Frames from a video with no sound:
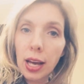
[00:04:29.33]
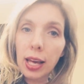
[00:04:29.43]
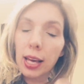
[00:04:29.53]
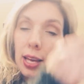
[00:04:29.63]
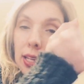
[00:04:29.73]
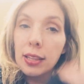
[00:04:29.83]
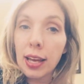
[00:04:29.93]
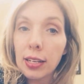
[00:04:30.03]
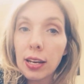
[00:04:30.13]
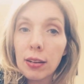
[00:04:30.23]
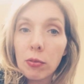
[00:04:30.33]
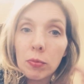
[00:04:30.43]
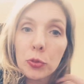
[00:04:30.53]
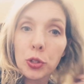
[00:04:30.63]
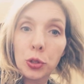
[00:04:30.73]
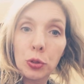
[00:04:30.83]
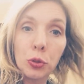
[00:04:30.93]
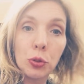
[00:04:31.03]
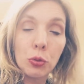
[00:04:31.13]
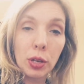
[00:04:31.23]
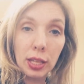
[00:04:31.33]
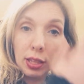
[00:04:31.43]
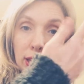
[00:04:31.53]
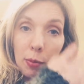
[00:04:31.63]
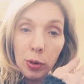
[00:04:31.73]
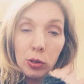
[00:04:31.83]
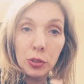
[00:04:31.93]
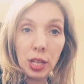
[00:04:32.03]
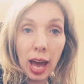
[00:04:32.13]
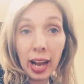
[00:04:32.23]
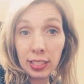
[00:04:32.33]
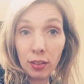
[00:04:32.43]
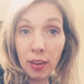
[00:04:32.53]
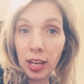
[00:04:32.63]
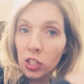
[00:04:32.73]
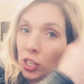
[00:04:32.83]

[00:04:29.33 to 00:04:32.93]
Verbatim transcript: and then to get the chemical to activate,